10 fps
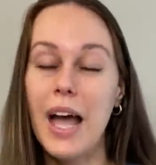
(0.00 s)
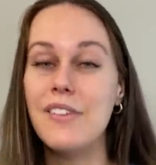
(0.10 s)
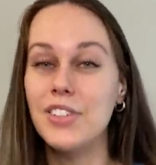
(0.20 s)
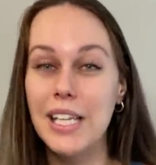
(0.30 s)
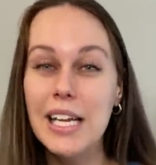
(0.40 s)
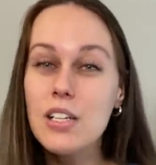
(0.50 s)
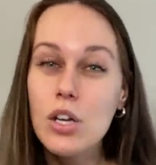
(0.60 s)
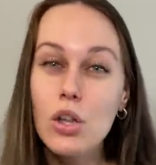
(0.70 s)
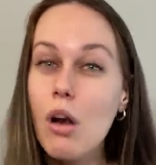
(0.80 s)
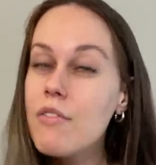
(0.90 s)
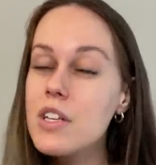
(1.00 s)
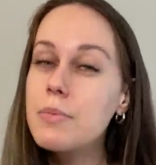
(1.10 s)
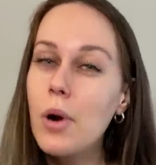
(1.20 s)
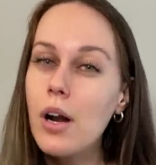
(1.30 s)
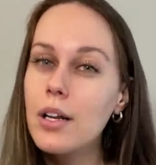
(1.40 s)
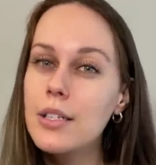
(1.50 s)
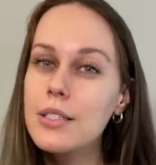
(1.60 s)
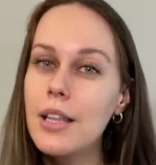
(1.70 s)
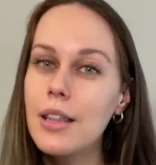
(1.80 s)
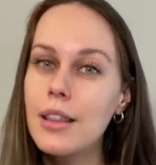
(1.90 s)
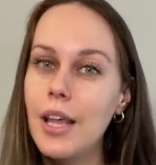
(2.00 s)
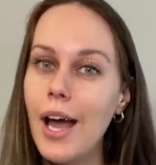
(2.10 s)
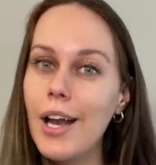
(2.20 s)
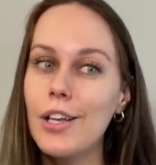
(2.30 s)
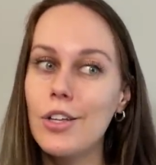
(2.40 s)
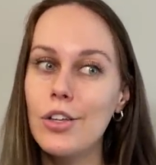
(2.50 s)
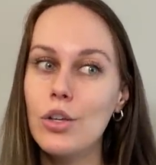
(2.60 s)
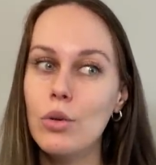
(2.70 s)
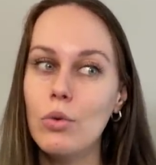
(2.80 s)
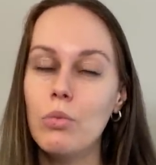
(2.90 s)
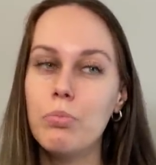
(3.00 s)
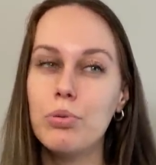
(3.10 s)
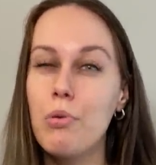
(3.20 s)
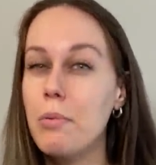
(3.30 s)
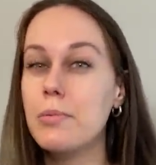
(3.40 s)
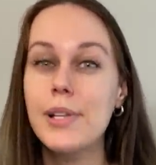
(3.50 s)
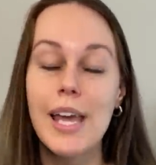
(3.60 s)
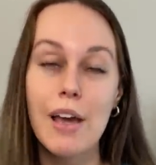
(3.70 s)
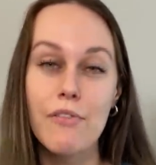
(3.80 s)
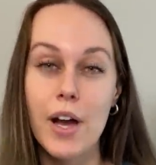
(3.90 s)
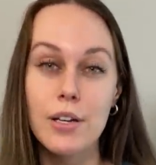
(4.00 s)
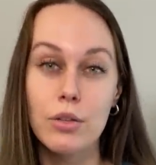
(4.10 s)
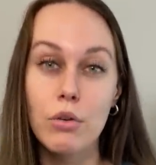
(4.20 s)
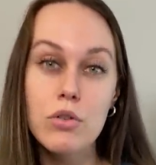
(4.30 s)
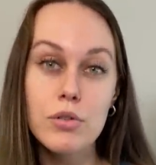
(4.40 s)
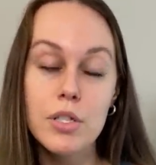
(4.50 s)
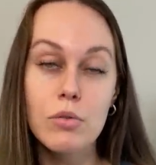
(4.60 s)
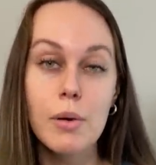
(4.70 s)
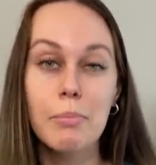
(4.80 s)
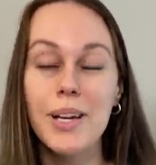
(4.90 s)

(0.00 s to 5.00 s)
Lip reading: I've linked a lot of these products that you probably can't find in the grocery store.